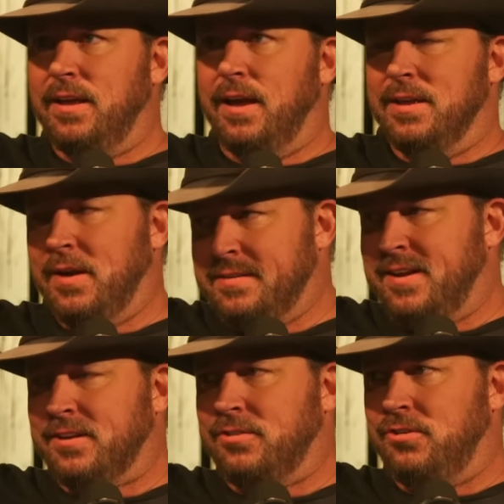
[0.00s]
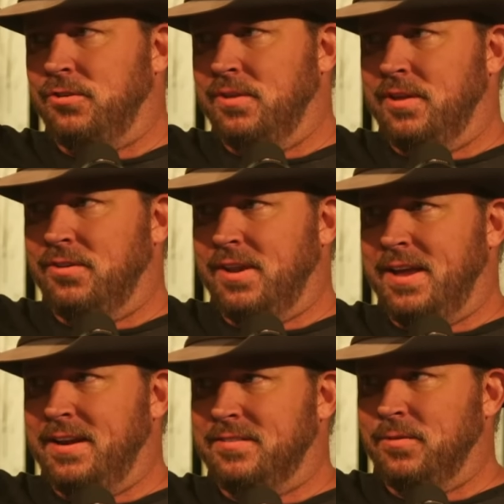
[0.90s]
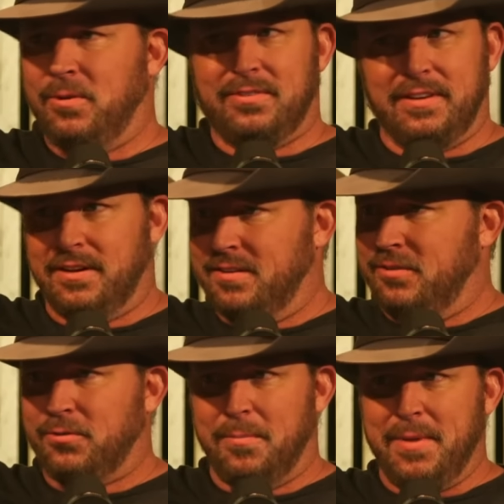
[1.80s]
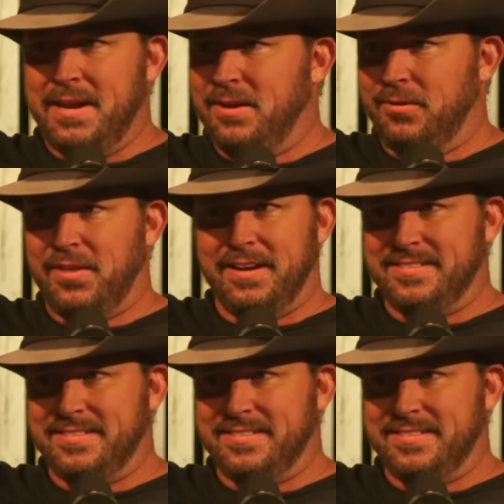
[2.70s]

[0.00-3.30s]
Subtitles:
I texted you the other day and I said, what's the deal on this remedial thing?